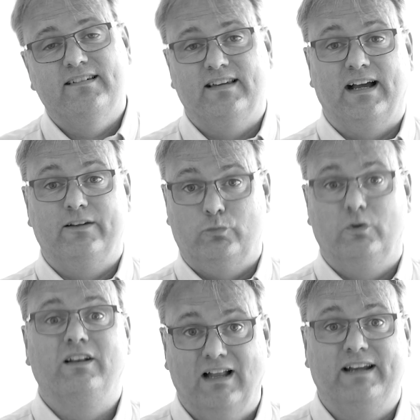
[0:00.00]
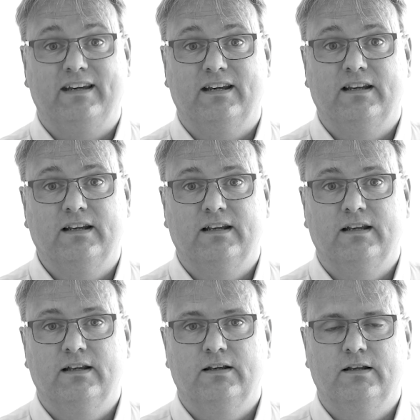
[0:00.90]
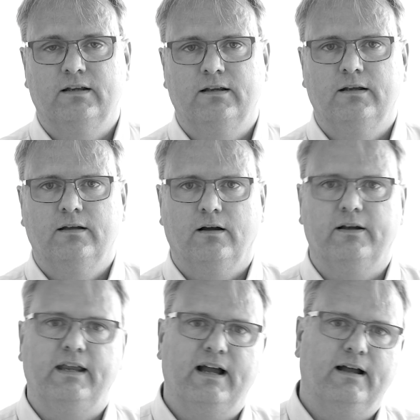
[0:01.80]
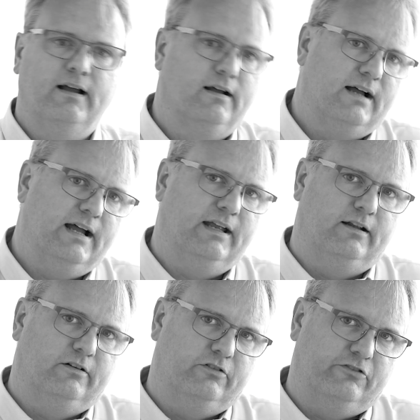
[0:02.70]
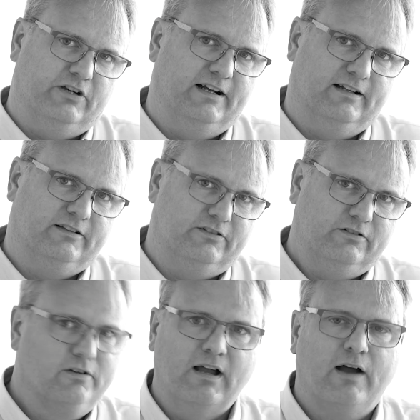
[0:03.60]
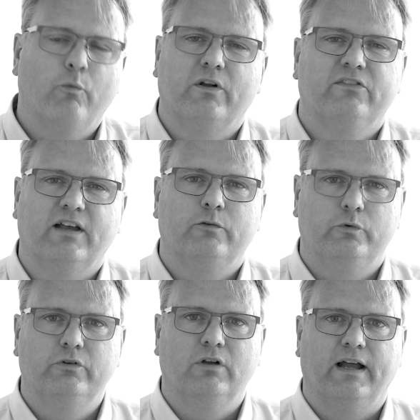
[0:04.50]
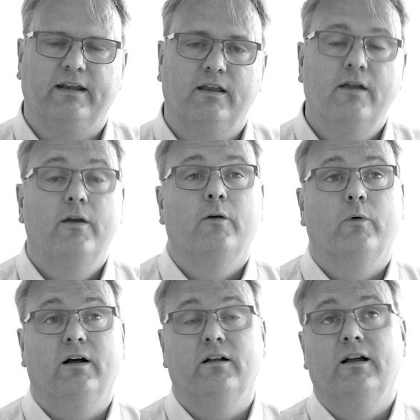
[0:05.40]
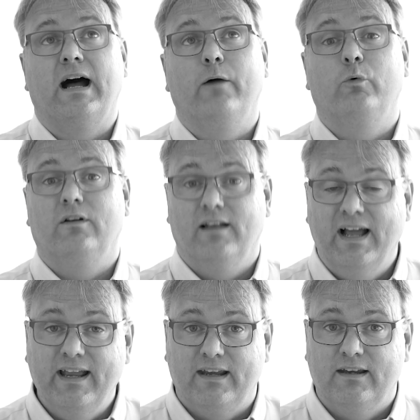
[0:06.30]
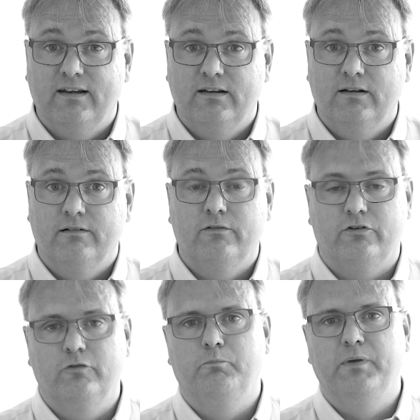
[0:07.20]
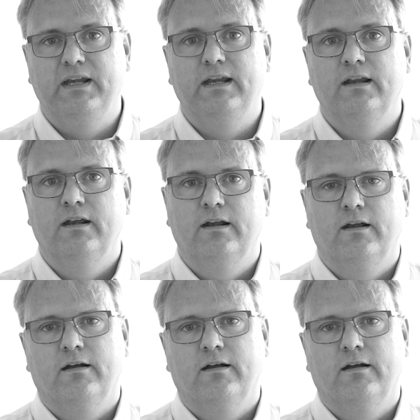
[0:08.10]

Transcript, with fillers: size would like. Okay, hi, child, what size would you like? Well, I would like to be